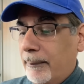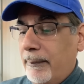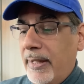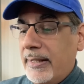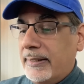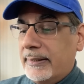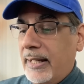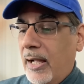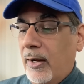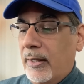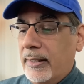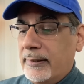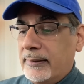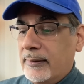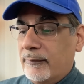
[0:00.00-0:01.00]
make it
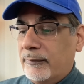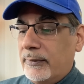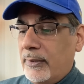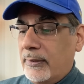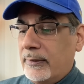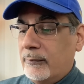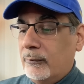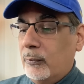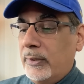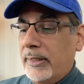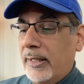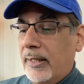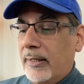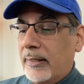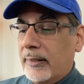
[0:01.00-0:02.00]
out as if
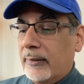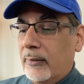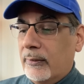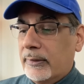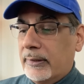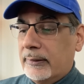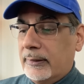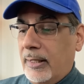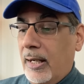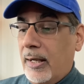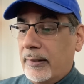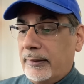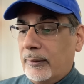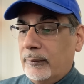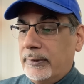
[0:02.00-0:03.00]
we are, or the
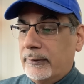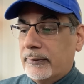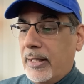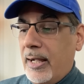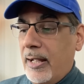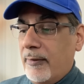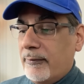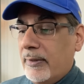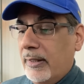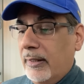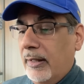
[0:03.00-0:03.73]
cars that we drive